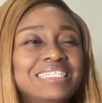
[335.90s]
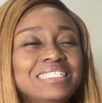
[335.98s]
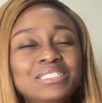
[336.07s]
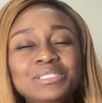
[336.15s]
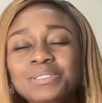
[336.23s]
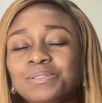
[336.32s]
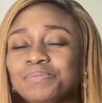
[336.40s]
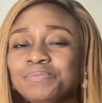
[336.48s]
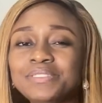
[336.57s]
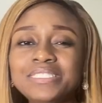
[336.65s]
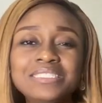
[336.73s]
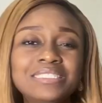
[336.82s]
you know,
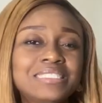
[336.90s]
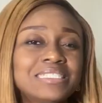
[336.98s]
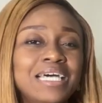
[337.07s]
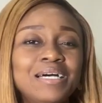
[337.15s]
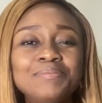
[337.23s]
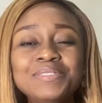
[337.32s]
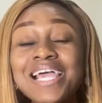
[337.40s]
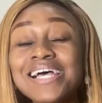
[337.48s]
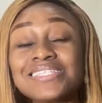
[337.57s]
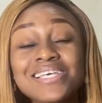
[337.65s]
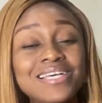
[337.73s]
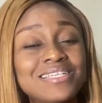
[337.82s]
it's um, the
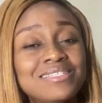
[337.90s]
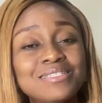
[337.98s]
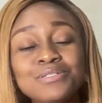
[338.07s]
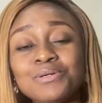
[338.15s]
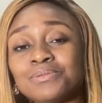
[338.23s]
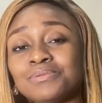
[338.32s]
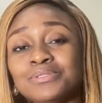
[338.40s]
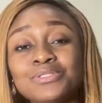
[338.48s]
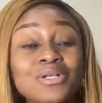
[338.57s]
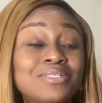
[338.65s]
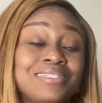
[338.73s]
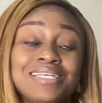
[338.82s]
answer is, you know,
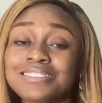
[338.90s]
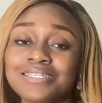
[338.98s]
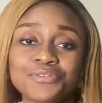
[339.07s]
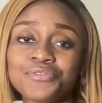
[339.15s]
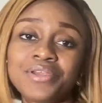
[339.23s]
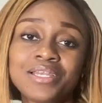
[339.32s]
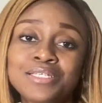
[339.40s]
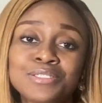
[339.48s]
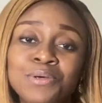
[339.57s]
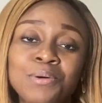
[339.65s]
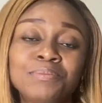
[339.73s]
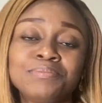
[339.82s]
not necessarily
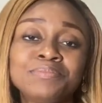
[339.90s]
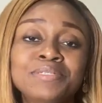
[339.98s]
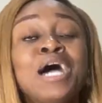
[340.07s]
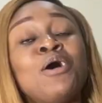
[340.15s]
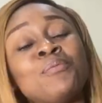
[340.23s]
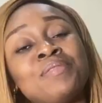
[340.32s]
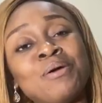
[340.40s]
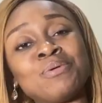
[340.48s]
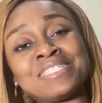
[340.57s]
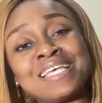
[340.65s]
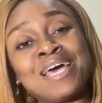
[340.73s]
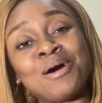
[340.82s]
so. I hope that
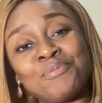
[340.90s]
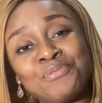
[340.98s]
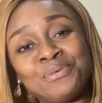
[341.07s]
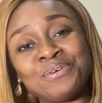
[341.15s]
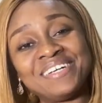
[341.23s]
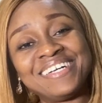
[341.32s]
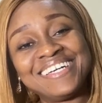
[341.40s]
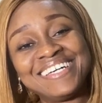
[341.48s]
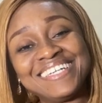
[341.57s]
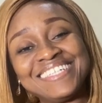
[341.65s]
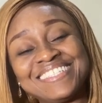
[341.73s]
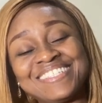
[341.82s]
was helpful.
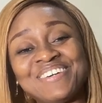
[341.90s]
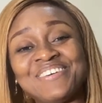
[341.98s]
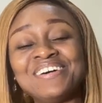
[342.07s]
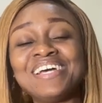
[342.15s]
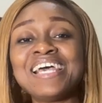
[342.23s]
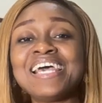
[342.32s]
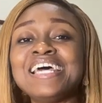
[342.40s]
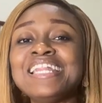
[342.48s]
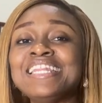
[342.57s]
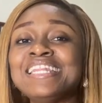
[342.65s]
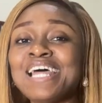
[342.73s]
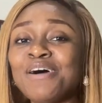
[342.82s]
So
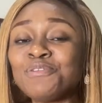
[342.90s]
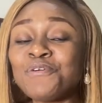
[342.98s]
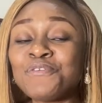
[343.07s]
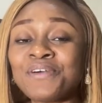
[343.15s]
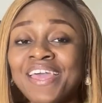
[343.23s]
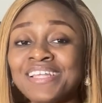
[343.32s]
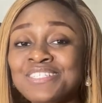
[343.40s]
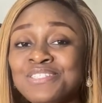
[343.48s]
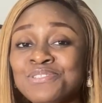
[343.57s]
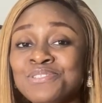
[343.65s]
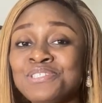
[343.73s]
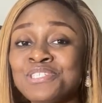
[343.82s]
now don't forget
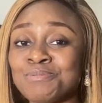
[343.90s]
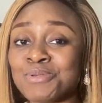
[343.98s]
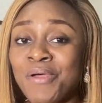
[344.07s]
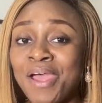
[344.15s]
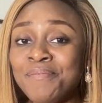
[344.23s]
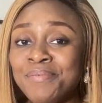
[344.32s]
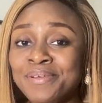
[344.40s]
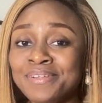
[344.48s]
to subscribe